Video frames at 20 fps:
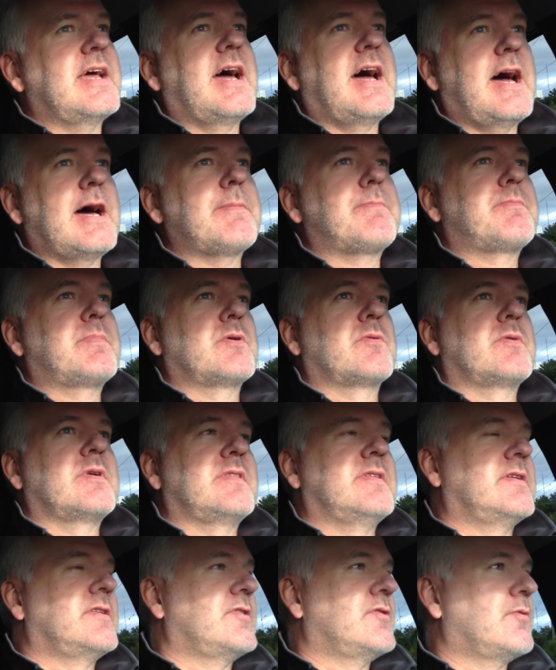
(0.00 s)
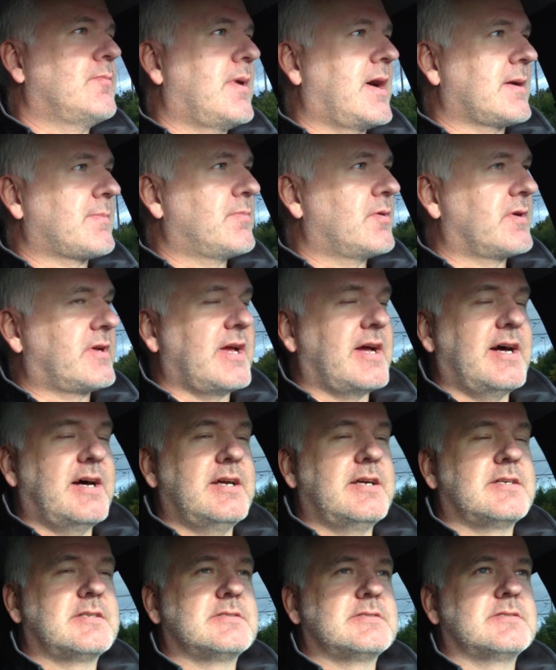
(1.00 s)
happy with the new MacBook
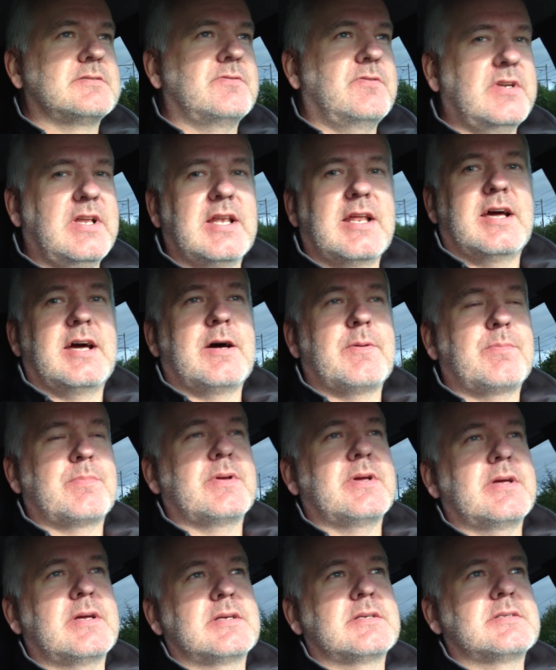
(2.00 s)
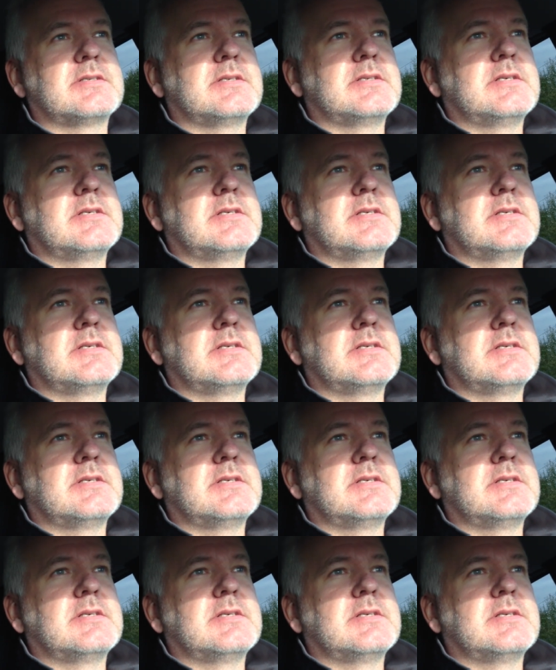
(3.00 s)
Air, really happy.